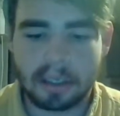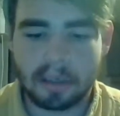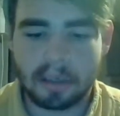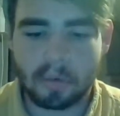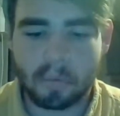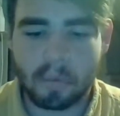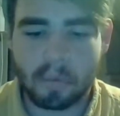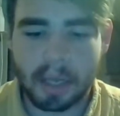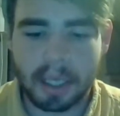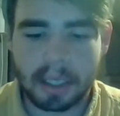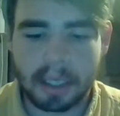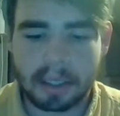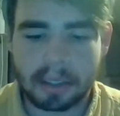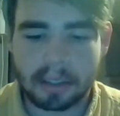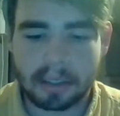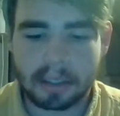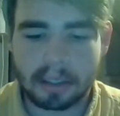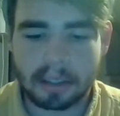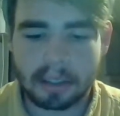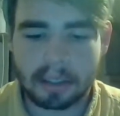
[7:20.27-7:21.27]
why
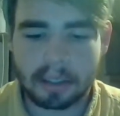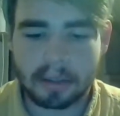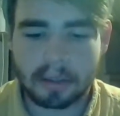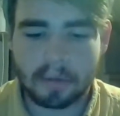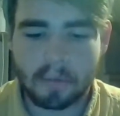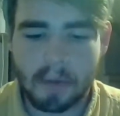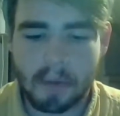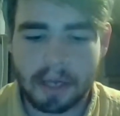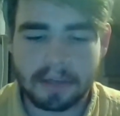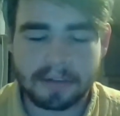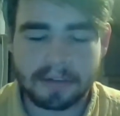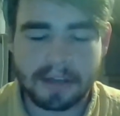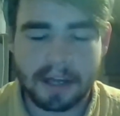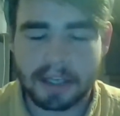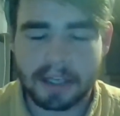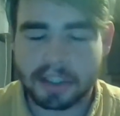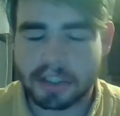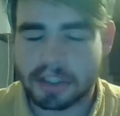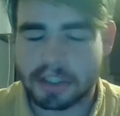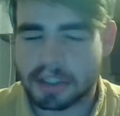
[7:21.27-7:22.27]
does
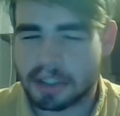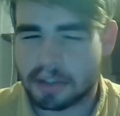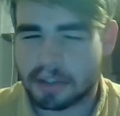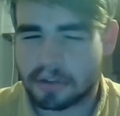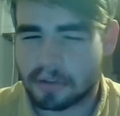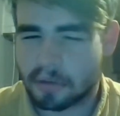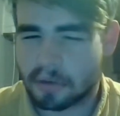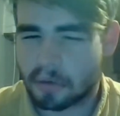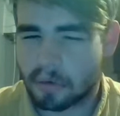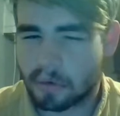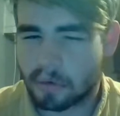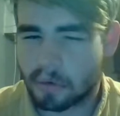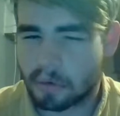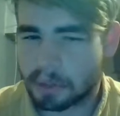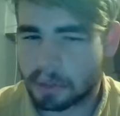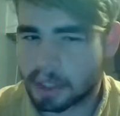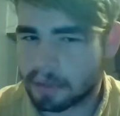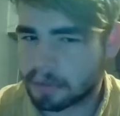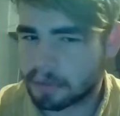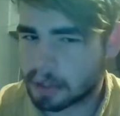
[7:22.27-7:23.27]
consciousness
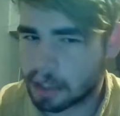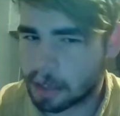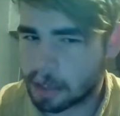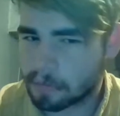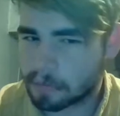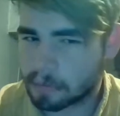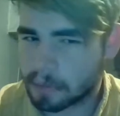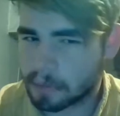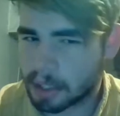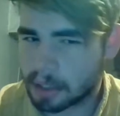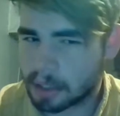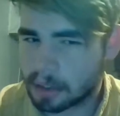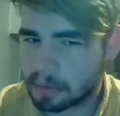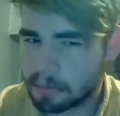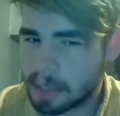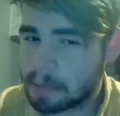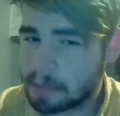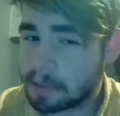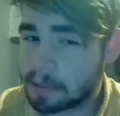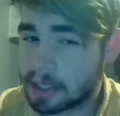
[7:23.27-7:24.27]
only have to come from that?
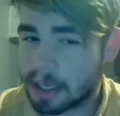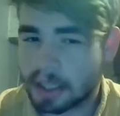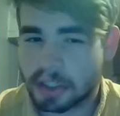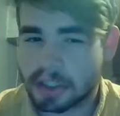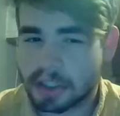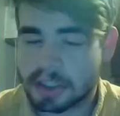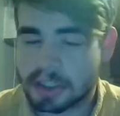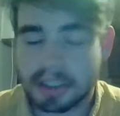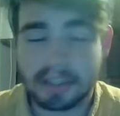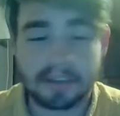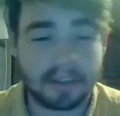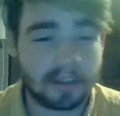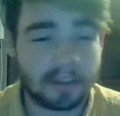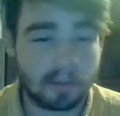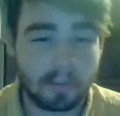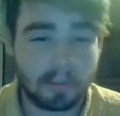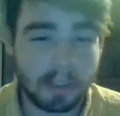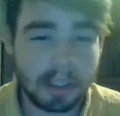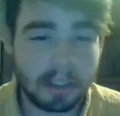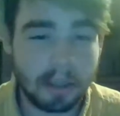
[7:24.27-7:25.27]
Maybe consciousness as
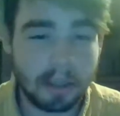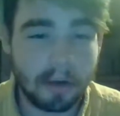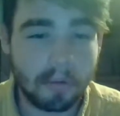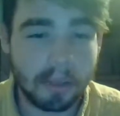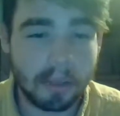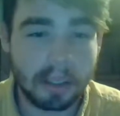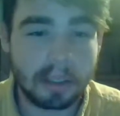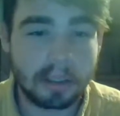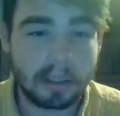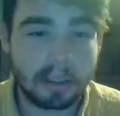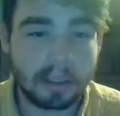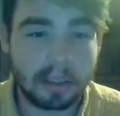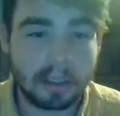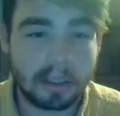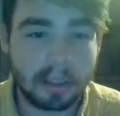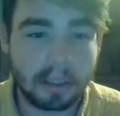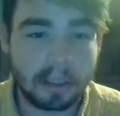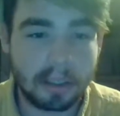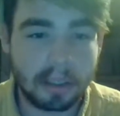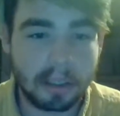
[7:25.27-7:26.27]
we know it,
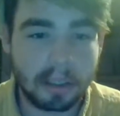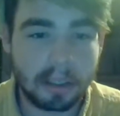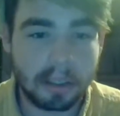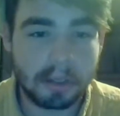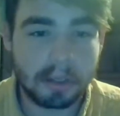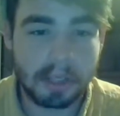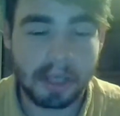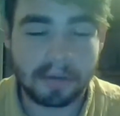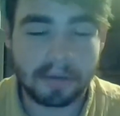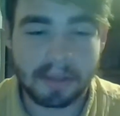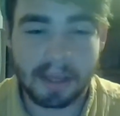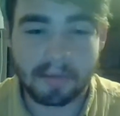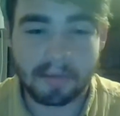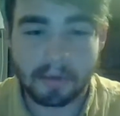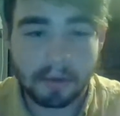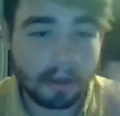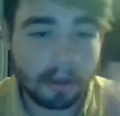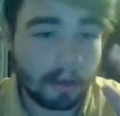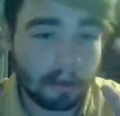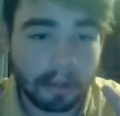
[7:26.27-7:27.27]
you have to have
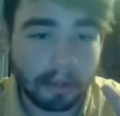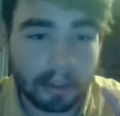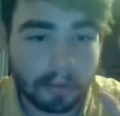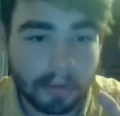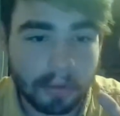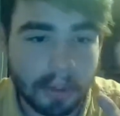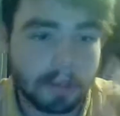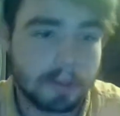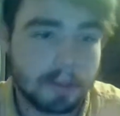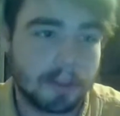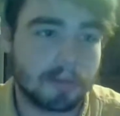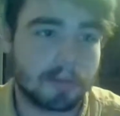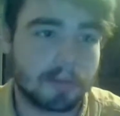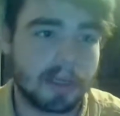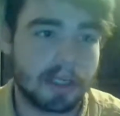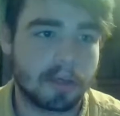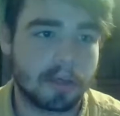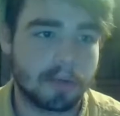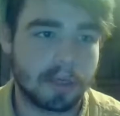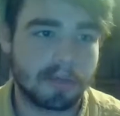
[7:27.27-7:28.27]
your neurons firing in your
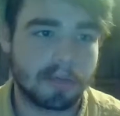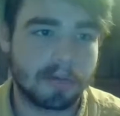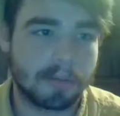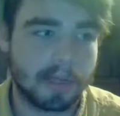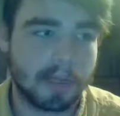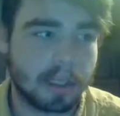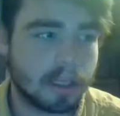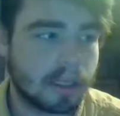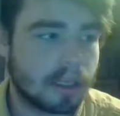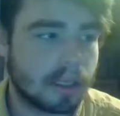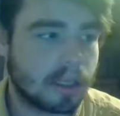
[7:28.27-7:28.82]
brain or whatever, but